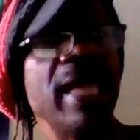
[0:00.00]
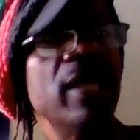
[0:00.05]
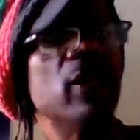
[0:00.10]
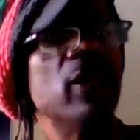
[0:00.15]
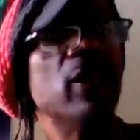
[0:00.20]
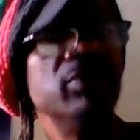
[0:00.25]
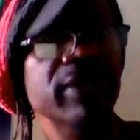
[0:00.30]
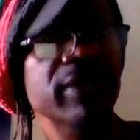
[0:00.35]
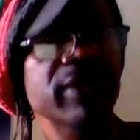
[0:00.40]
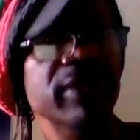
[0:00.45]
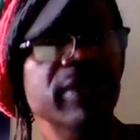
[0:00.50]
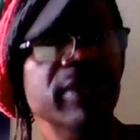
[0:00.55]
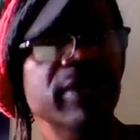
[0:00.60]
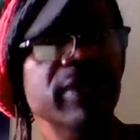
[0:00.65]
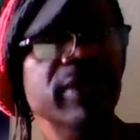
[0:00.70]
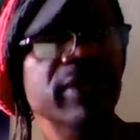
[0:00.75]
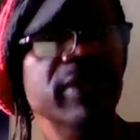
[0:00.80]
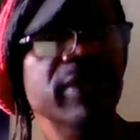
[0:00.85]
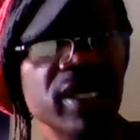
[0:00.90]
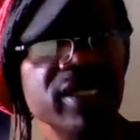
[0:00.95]
Ailman,
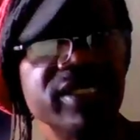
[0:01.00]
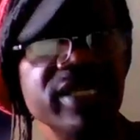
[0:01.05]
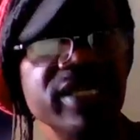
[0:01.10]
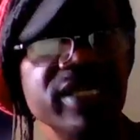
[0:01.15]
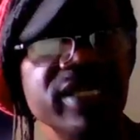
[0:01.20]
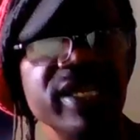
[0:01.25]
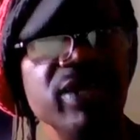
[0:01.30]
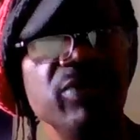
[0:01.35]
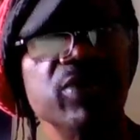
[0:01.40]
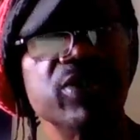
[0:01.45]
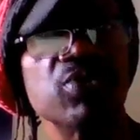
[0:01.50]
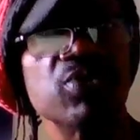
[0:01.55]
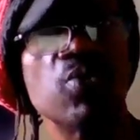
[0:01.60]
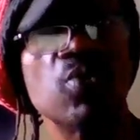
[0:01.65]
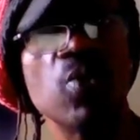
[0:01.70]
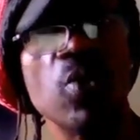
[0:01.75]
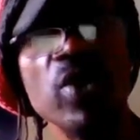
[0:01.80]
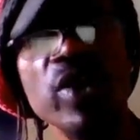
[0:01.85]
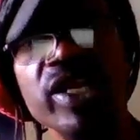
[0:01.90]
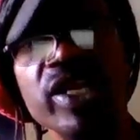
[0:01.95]
said he was
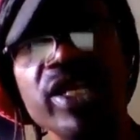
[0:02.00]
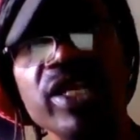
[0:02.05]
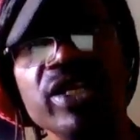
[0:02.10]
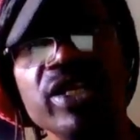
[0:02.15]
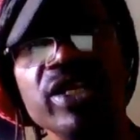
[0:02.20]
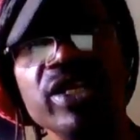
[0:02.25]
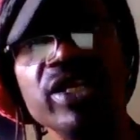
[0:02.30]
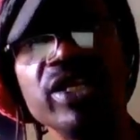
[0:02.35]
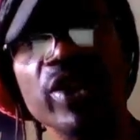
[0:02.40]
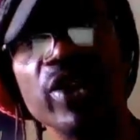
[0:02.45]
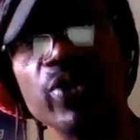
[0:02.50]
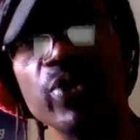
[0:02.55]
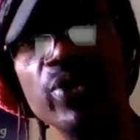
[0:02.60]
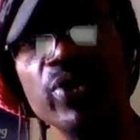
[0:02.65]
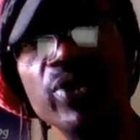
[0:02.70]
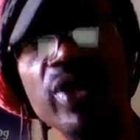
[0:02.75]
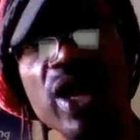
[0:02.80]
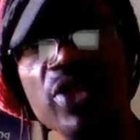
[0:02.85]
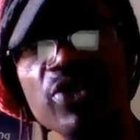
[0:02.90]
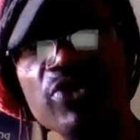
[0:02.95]
working to
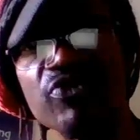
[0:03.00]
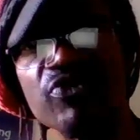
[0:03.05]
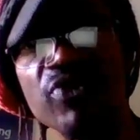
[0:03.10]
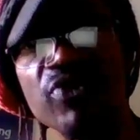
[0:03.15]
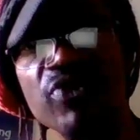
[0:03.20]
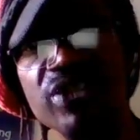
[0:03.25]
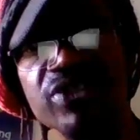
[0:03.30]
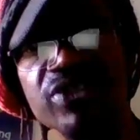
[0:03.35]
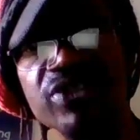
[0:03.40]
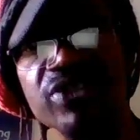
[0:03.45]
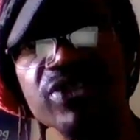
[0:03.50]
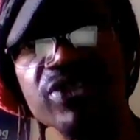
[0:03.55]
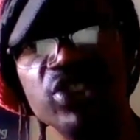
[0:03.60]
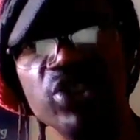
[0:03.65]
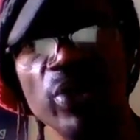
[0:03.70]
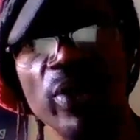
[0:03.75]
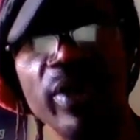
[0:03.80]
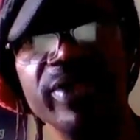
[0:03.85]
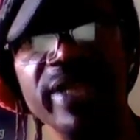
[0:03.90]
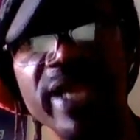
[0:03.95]
recruit other funds to
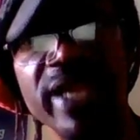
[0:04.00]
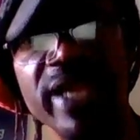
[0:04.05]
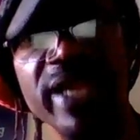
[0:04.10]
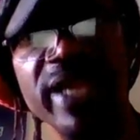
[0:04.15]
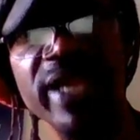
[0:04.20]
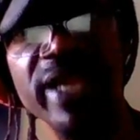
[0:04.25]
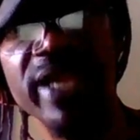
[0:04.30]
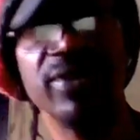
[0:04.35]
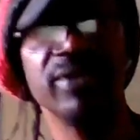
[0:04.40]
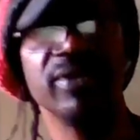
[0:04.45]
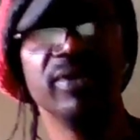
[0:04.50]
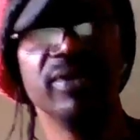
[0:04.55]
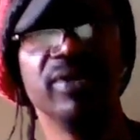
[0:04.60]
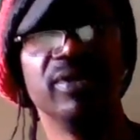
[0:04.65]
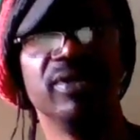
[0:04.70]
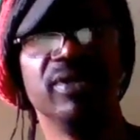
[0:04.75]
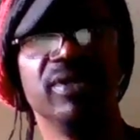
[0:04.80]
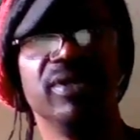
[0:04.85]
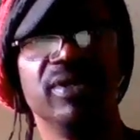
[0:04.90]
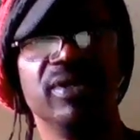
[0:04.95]
join the effort.
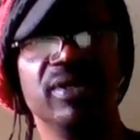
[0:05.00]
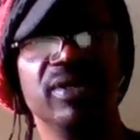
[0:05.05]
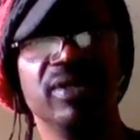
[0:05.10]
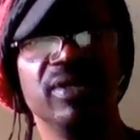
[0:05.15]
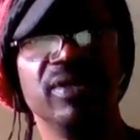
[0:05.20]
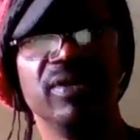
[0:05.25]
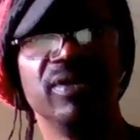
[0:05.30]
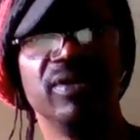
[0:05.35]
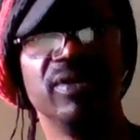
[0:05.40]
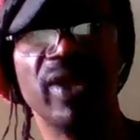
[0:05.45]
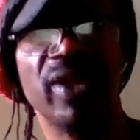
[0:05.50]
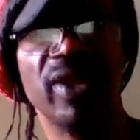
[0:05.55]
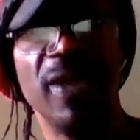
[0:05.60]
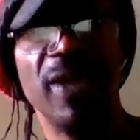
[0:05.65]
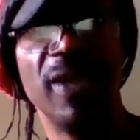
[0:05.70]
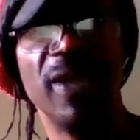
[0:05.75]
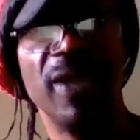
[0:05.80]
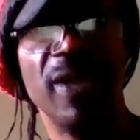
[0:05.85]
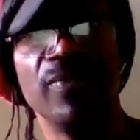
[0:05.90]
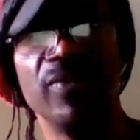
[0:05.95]

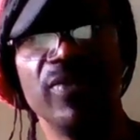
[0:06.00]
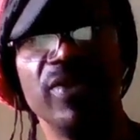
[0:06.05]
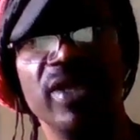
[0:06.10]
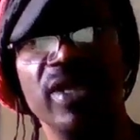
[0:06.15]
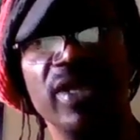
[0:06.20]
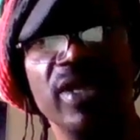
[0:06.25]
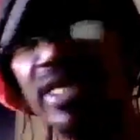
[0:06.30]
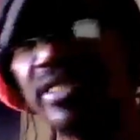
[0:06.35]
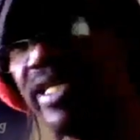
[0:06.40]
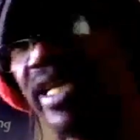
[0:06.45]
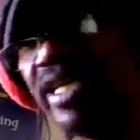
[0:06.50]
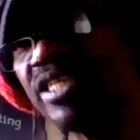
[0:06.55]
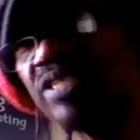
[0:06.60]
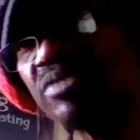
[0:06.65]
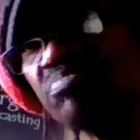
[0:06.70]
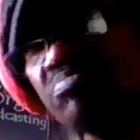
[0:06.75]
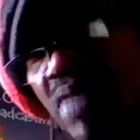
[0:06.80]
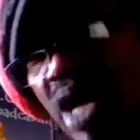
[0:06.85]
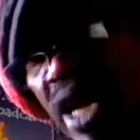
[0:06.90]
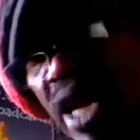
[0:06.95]
Okay, it takes
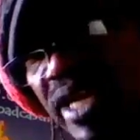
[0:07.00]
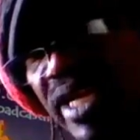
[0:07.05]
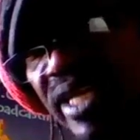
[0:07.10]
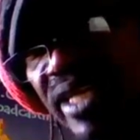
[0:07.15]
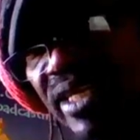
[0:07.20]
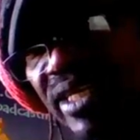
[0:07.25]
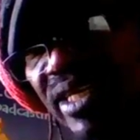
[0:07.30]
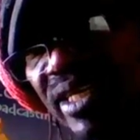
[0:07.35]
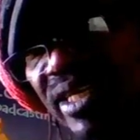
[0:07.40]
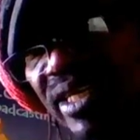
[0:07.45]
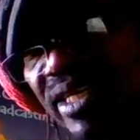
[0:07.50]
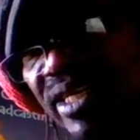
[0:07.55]
money